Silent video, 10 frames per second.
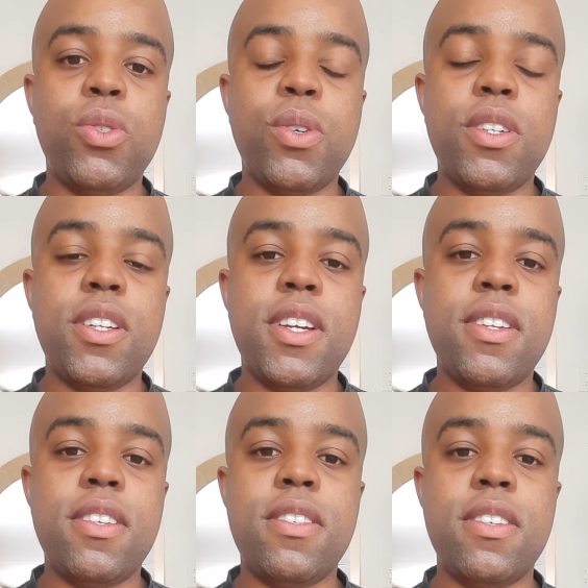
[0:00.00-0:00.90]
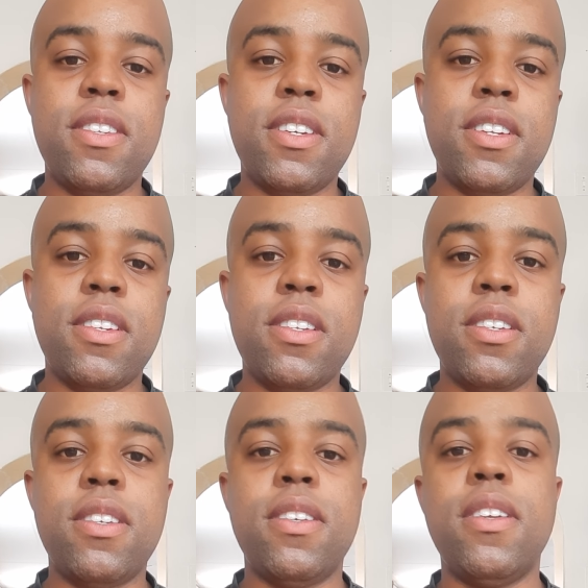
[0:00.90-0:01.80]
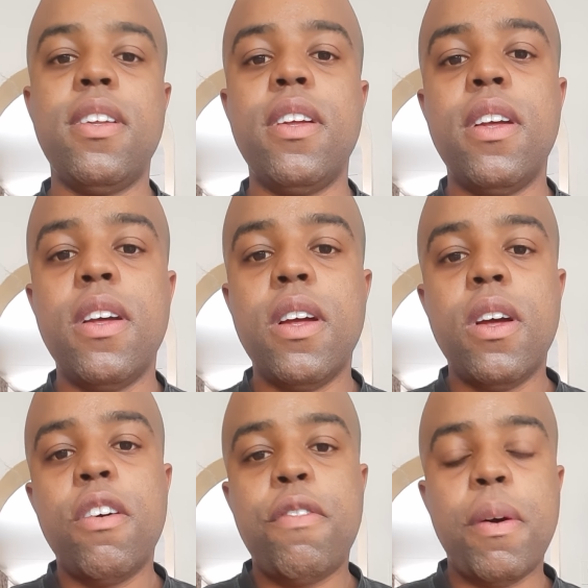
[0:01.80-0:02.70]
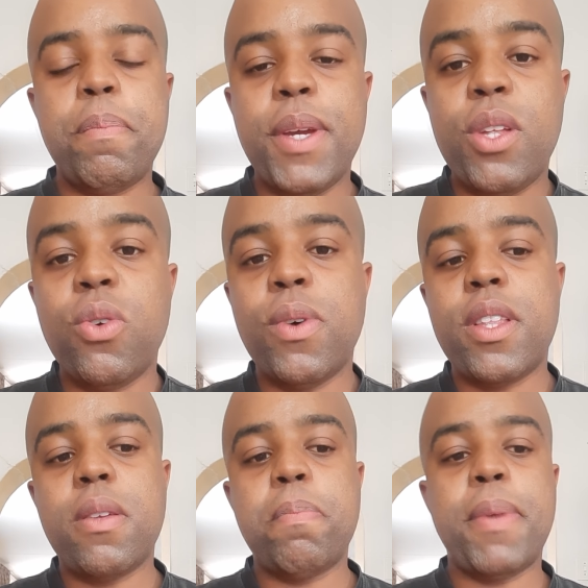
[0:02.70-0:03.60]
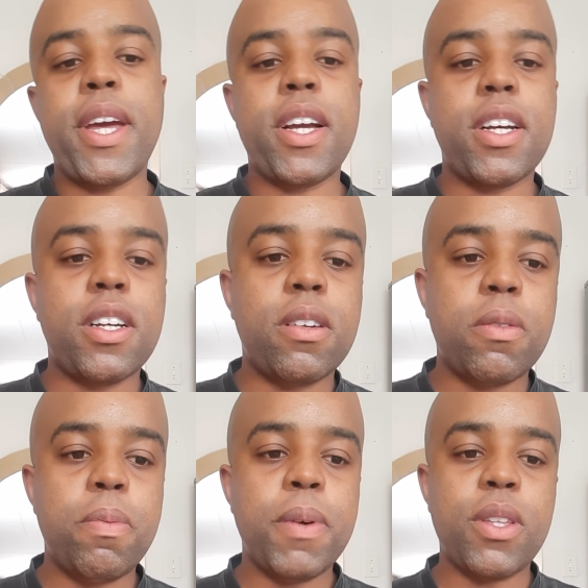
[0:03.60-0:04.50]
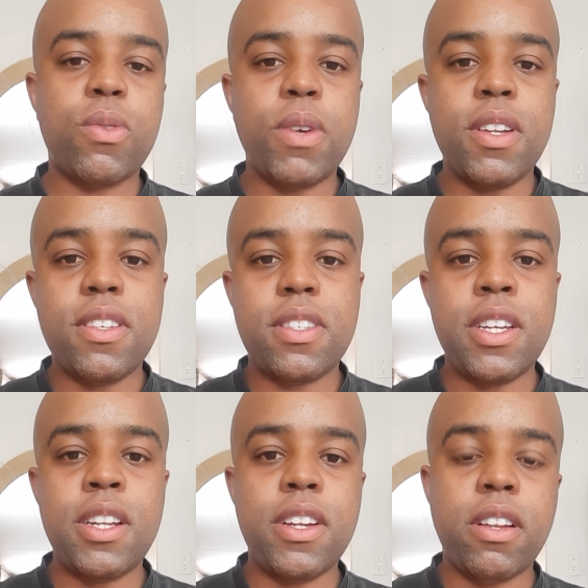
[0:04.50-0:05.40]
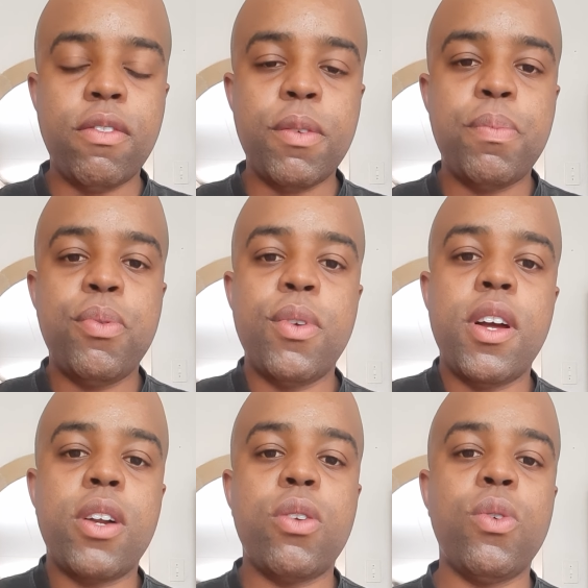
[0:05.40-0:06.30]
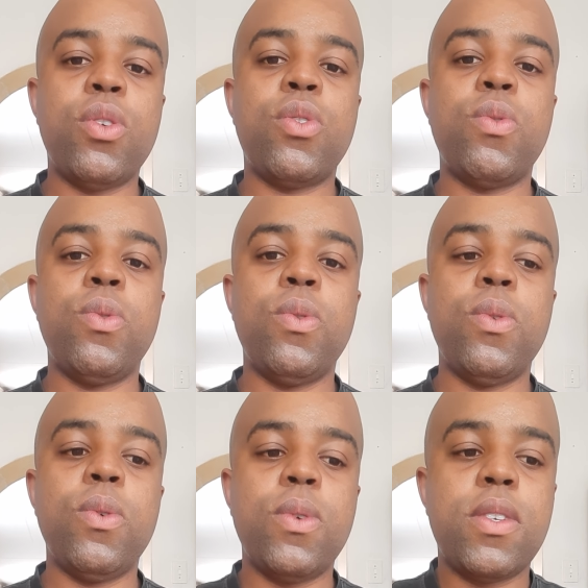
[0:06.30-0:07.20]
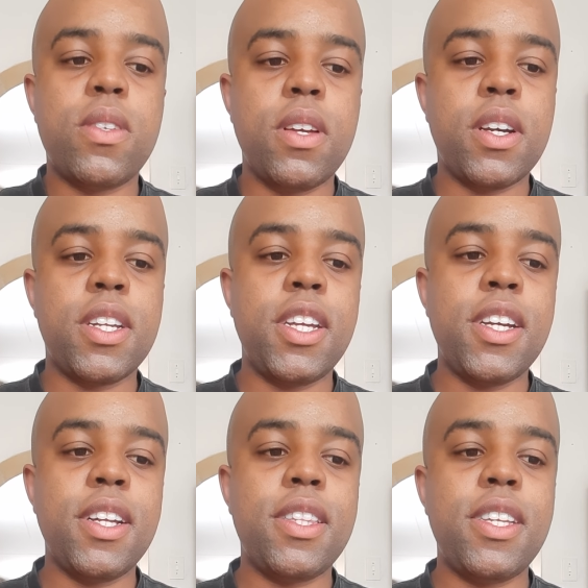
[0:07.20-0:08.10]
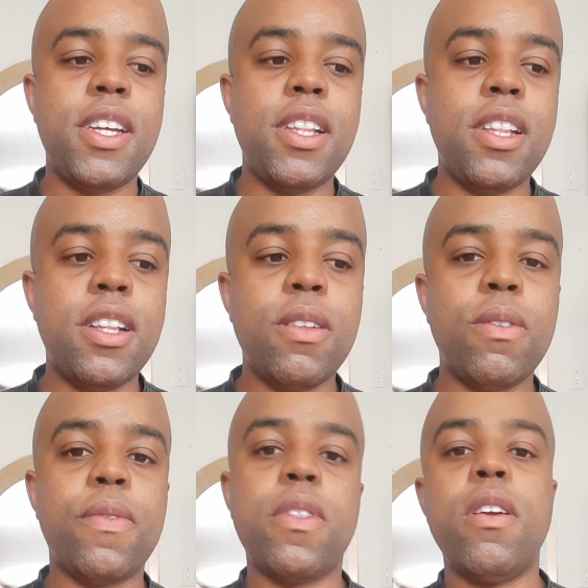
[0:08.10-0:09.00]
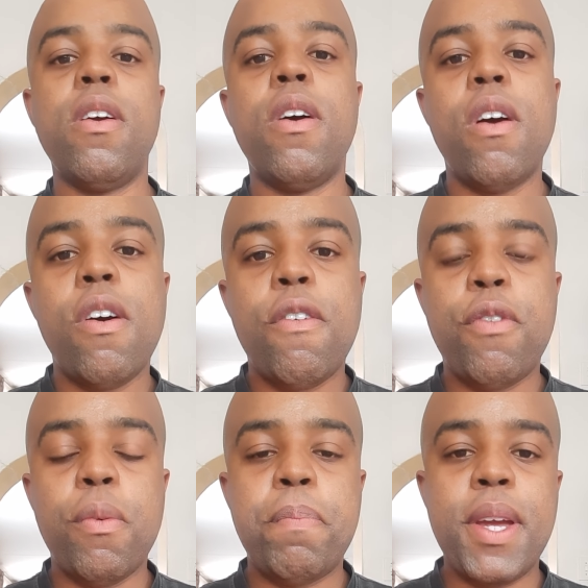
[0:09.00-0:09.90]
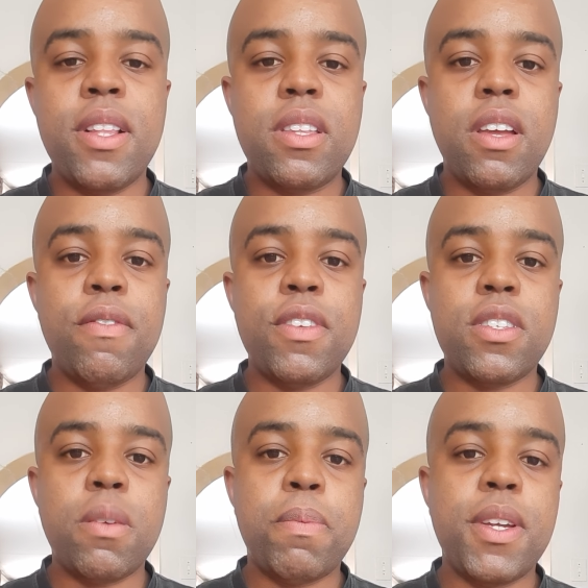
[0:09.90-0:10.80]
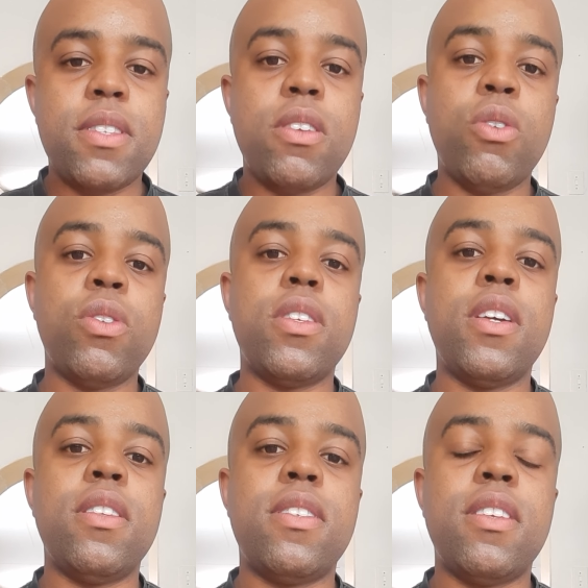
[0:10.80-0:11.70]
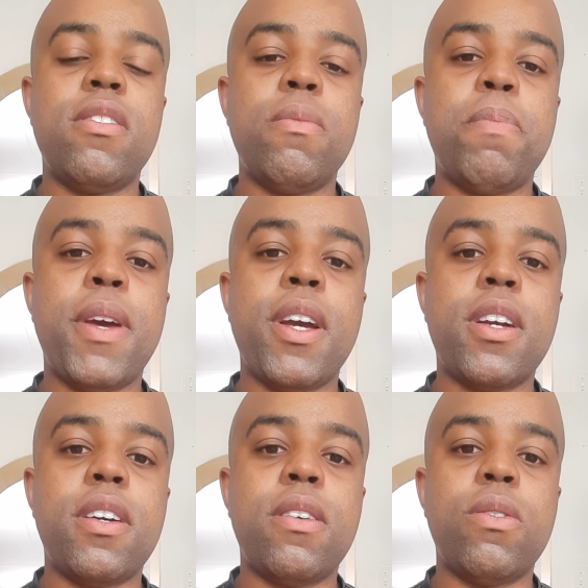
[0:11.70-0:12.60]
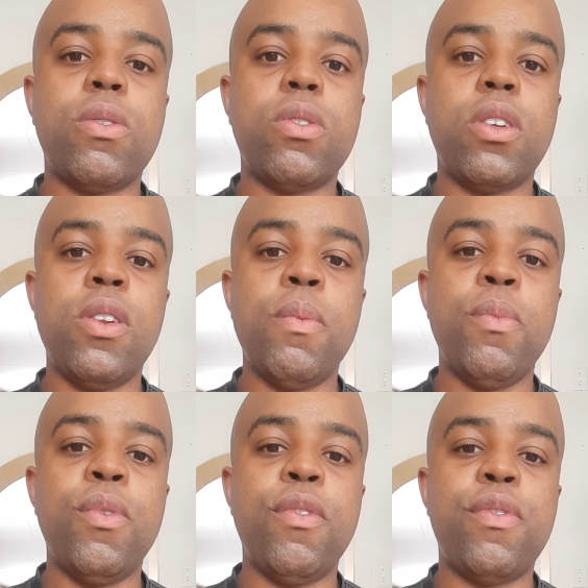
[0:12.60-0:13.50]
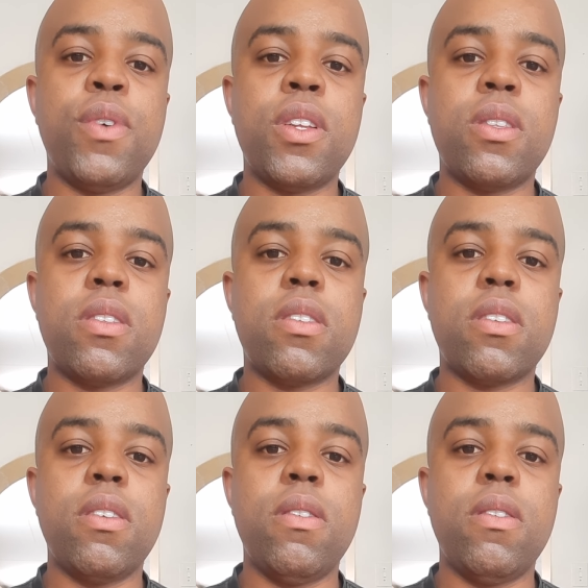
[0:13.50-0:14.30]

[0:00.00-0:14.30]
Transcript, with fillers: Jordan Henderson and Fabinho at the back. But we understand that Liverpool are close to agreeing a deal for Ben Davies, the Preston North End centre back, in a move worth